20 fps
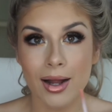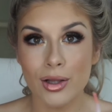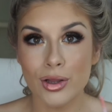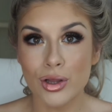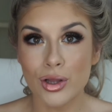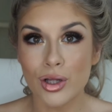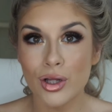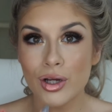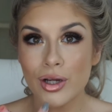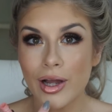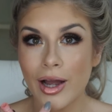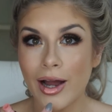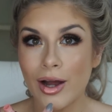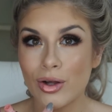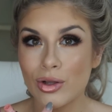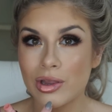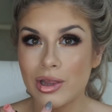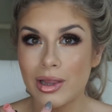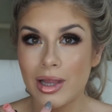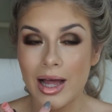Look
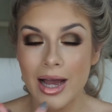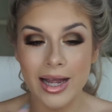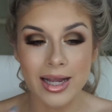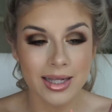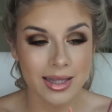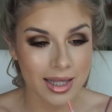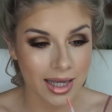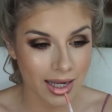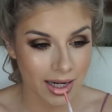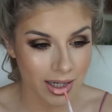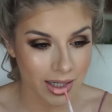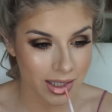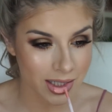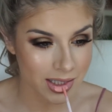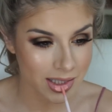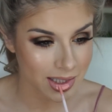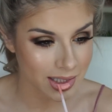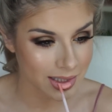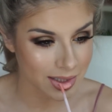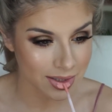how light that
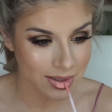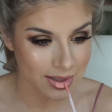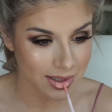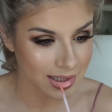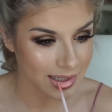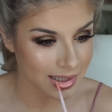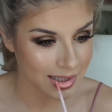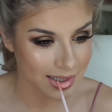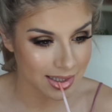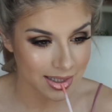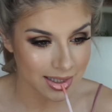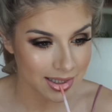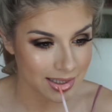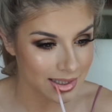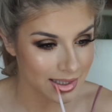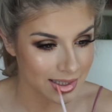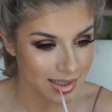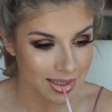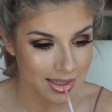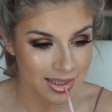is. Oh my
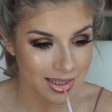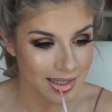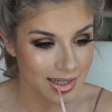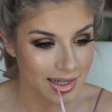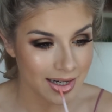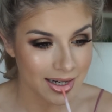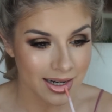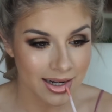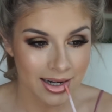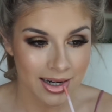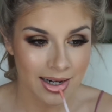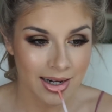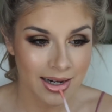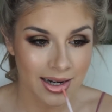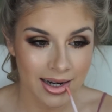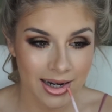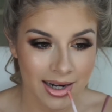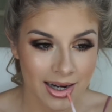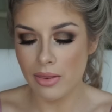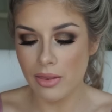gosh.
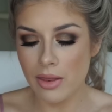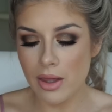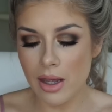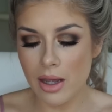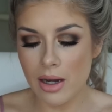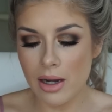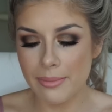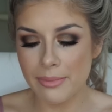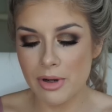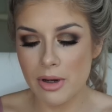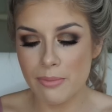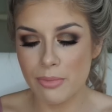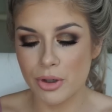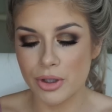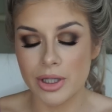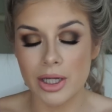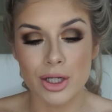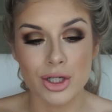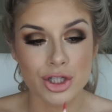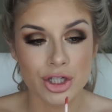And then I'm gonna
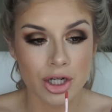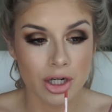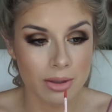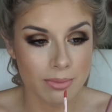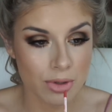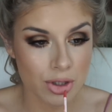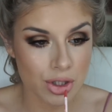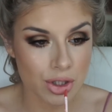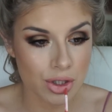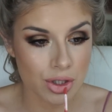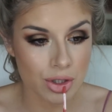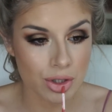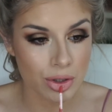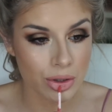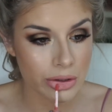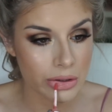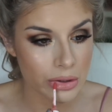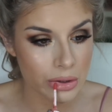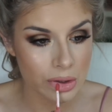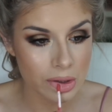put that
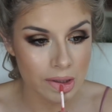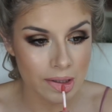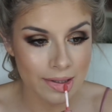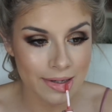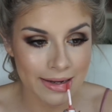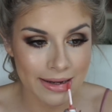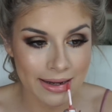Tiramisu.